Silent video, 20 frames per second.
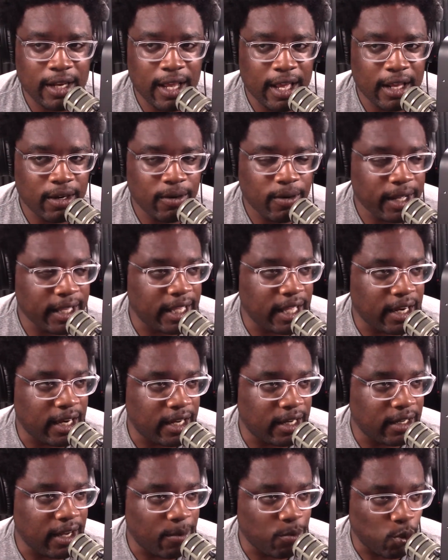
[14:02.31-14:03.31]
how do I get
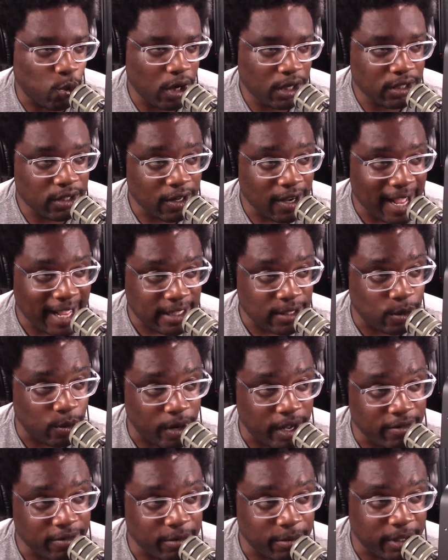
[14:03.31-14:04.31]
in? I'm one class
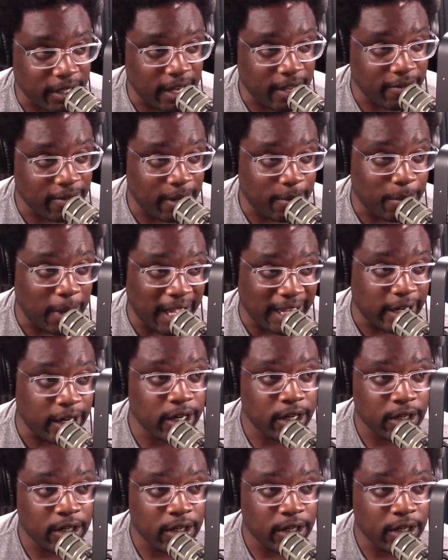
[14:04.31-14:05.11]
away from an AFAM minor.